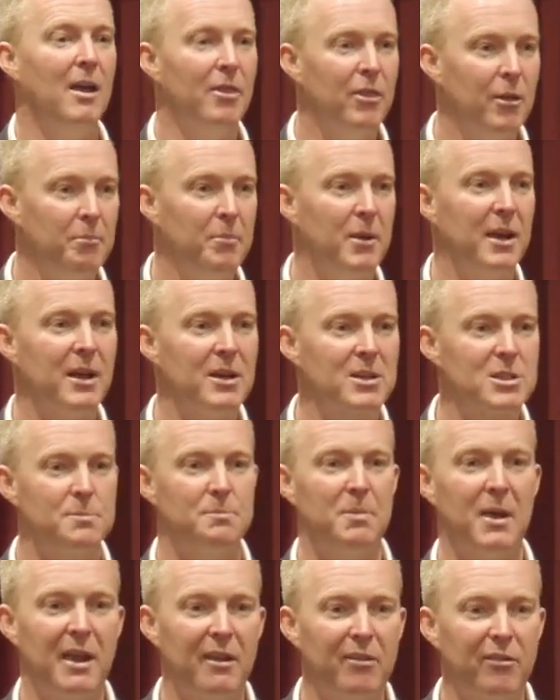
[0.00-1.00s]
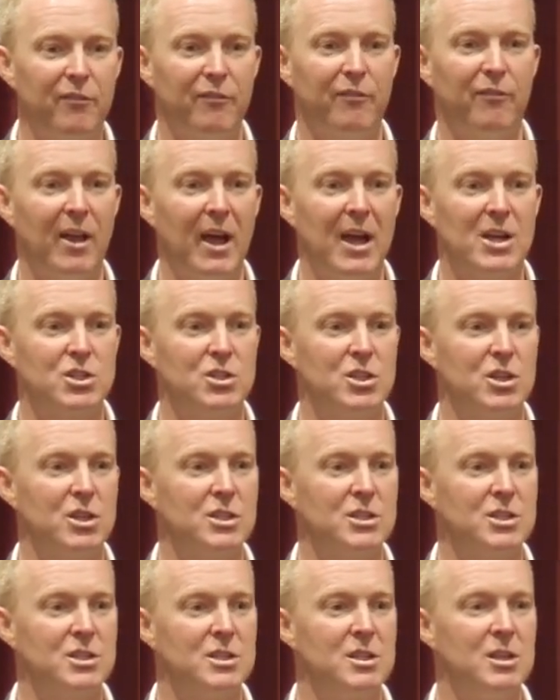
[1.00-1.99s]
The biggest, best,
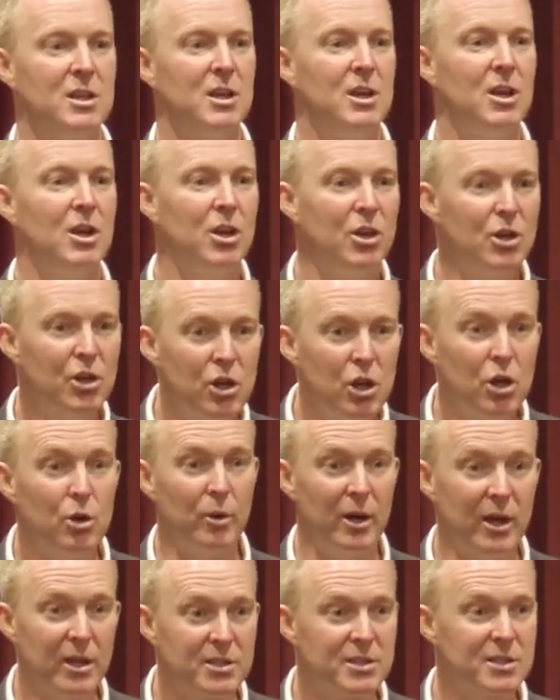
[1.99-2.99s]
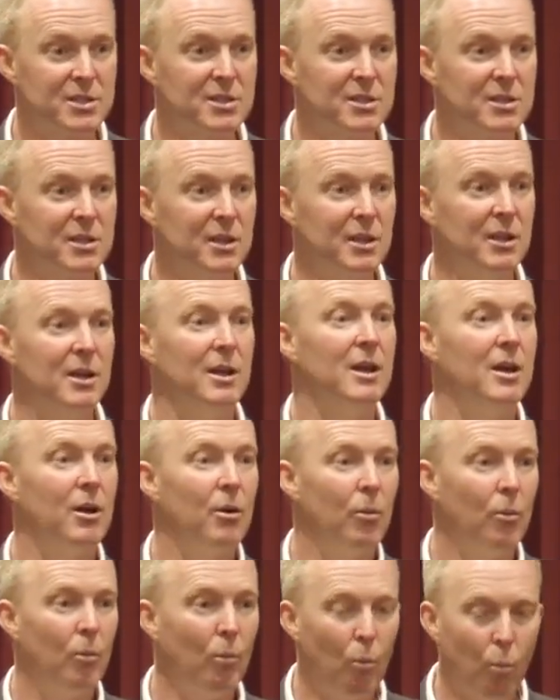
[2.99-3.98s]
flashiest, newest,
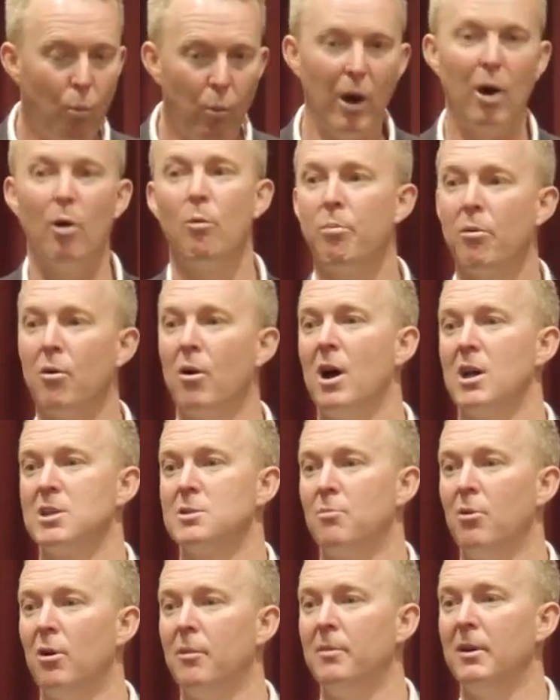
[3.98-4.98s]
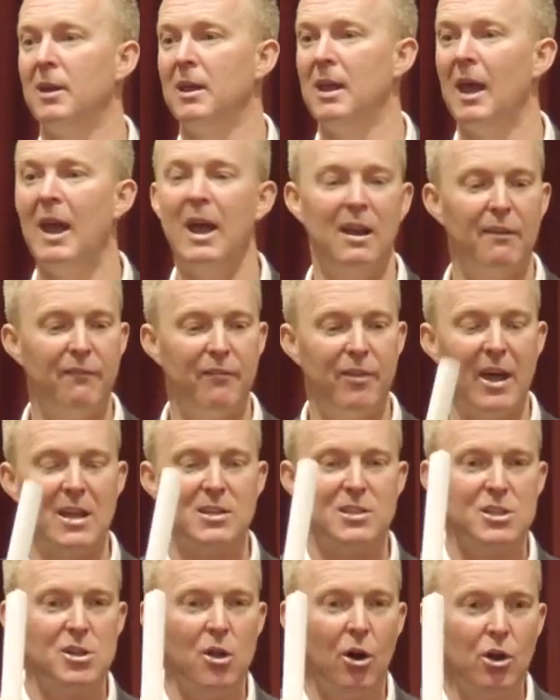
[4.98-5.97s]
well-priced property. And if
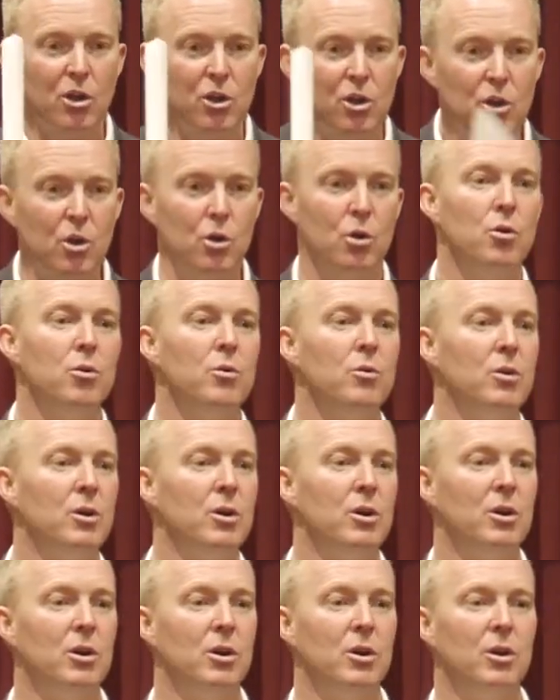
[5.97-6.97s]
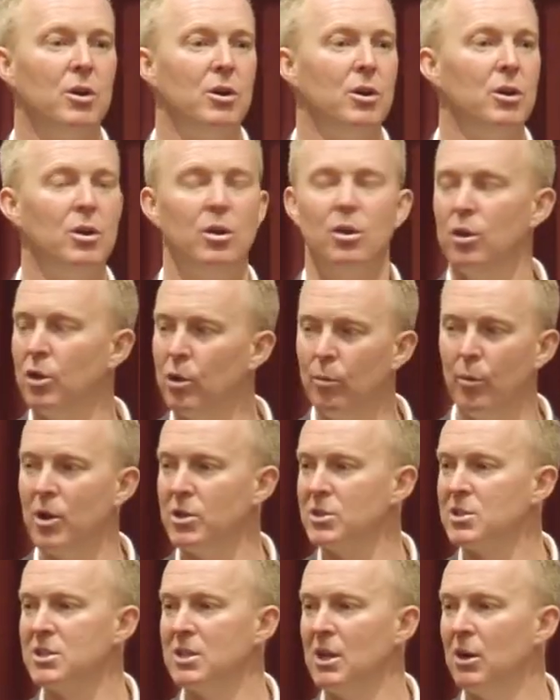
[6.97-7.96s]
that's not you, you
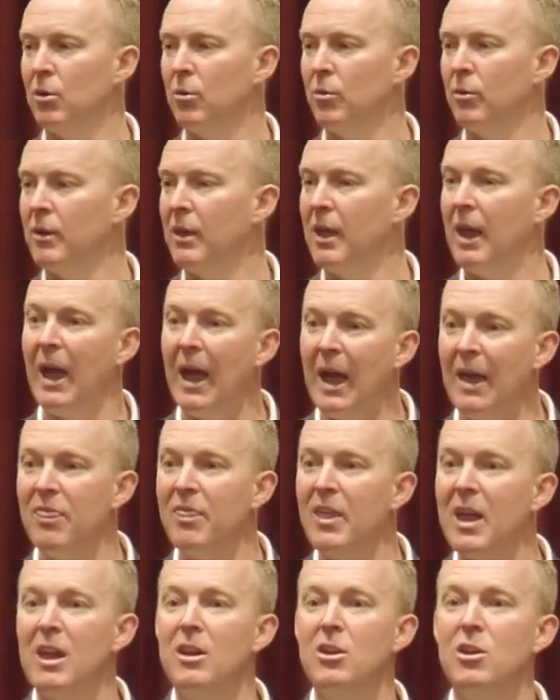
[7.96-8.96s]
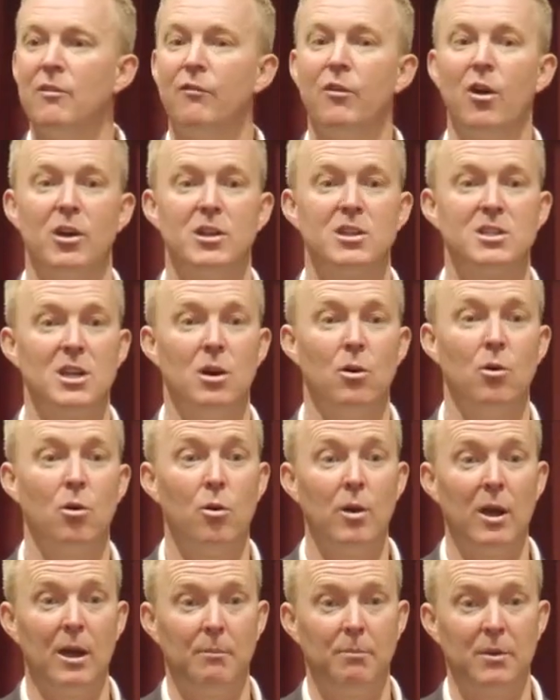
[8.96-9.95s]
won't sell. And then you've got to sell
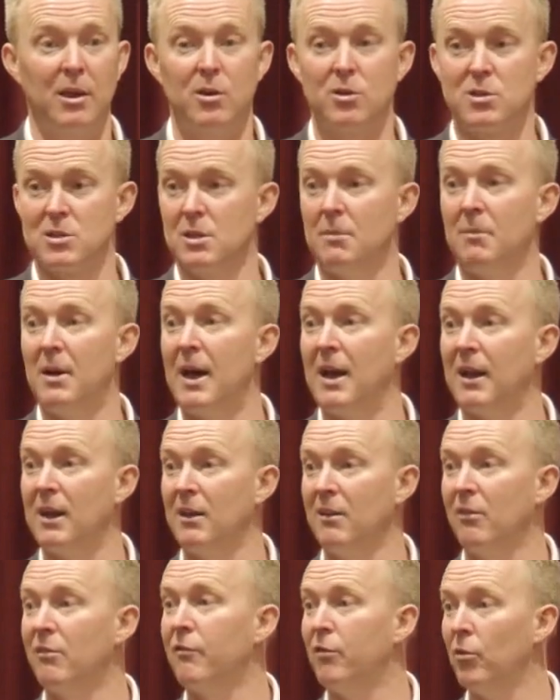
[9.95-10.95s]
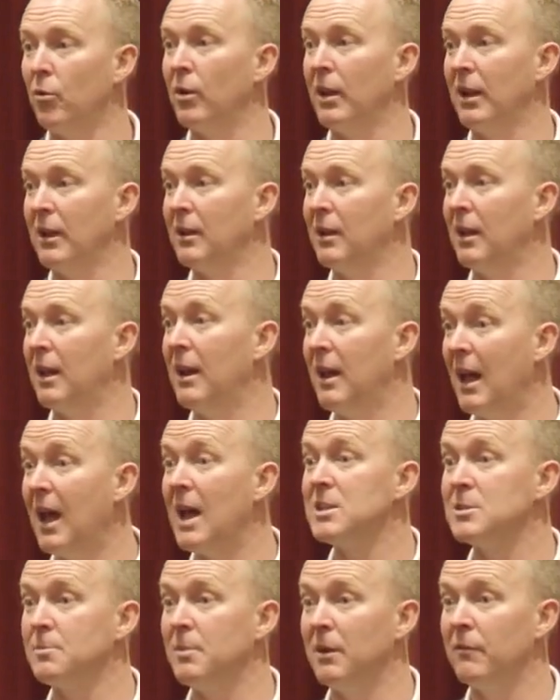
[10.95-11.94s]
quick because the market is falling and
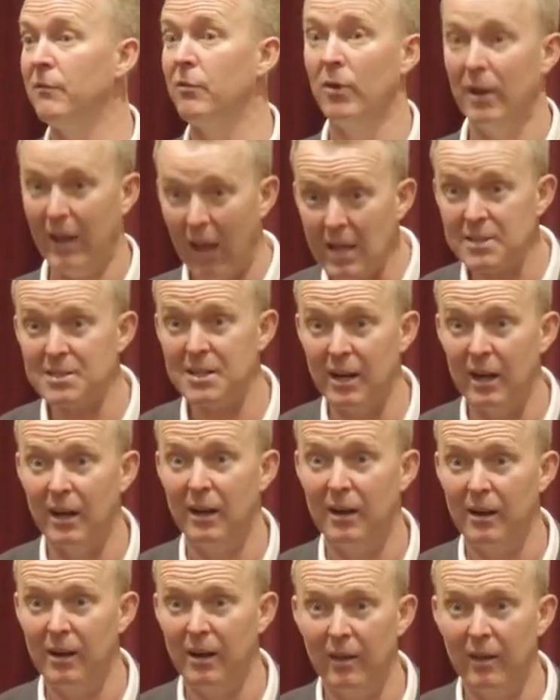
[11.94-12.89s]
has been falling, hasn't it?